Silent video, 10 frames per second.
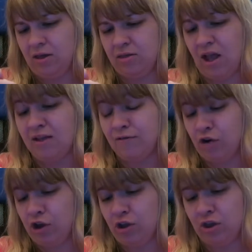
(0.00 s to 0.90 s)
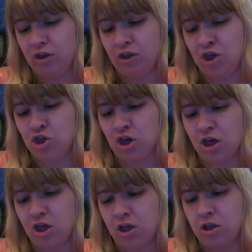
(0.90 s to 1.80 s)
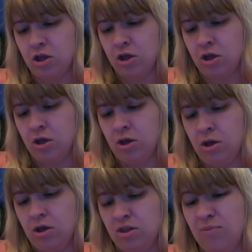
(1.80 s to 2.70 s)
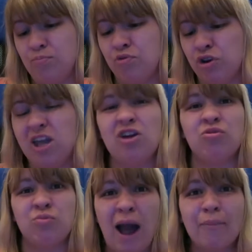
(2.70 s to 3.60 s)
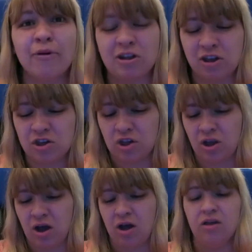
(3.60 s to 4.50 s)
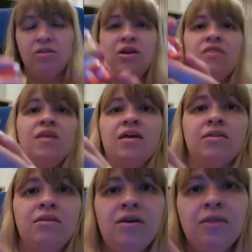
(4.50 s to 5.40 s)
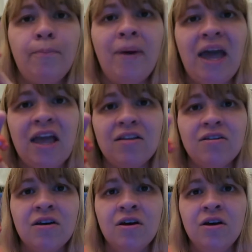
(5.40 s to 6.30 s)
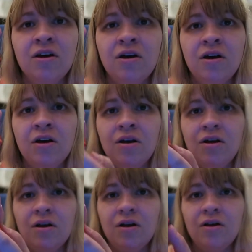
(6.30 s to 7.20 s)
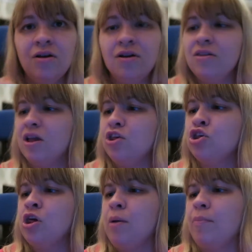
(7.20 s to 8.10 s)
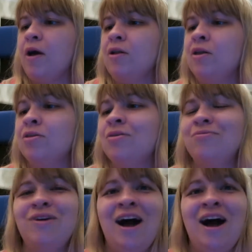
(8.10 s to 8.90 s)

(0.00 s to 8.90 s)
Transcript: He's not in very good condition. He's in pretty crap condition, guys. Look at this. Look at the paint. He's got a chip on his